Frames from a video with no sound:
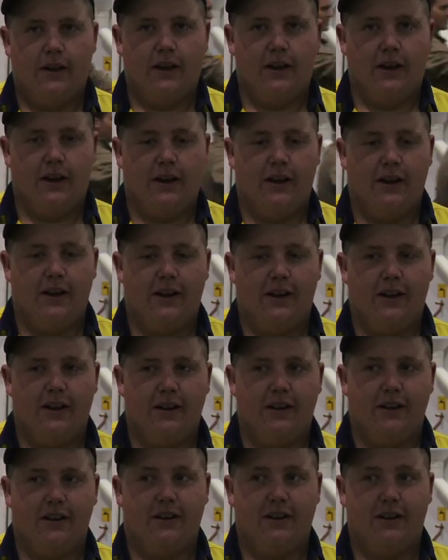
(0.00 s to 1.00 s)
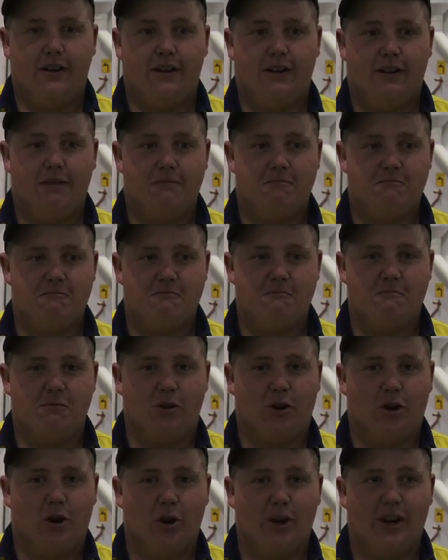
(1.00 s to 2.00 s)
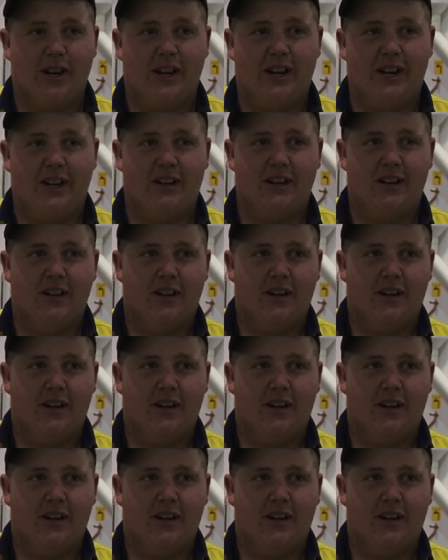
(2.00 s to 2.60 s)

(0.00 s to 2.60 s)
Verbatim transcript: and put a hottie in